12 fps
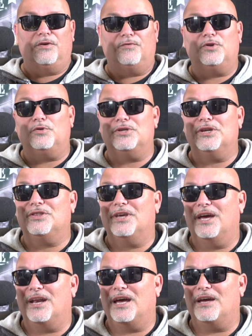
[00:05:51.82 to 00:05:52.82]
If you did
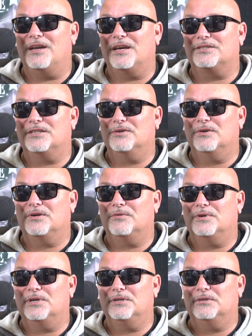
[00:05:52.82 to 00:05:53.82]
that, I'd actually order
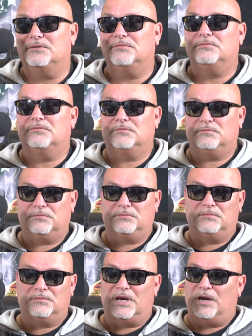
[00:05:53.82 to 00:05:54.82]
one.
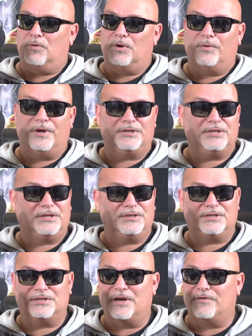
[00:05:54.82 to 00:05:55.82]
I don't want to wait six
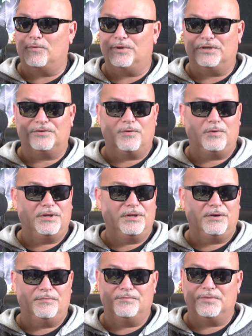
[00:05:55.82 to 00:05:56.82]
to seven weeks for one,
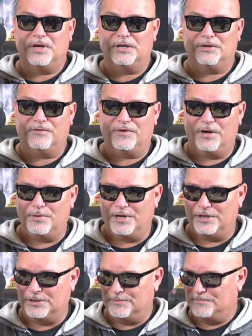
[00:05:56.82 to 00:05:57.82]
though. Thank you very
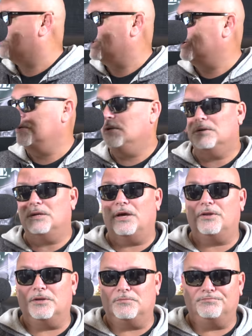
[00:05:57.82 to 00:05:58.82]
much. Now
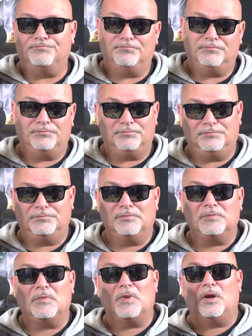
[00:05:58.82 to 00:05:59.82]
then,
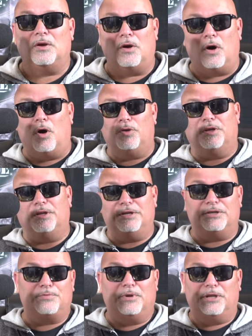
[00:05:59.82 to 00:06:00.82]
all the
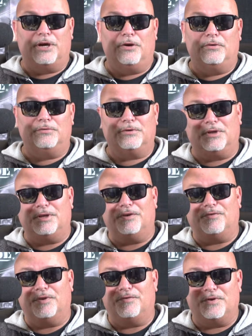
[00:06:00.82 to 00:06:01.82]
links below, the link
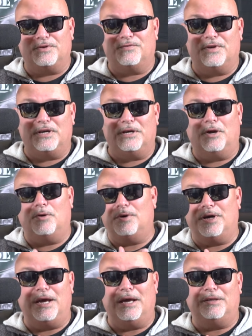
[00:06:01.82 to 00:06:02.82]
for the first video
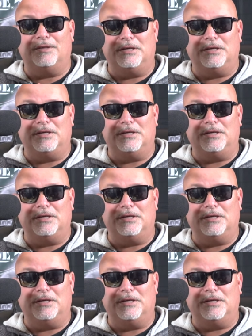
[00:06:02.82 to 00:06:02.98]
and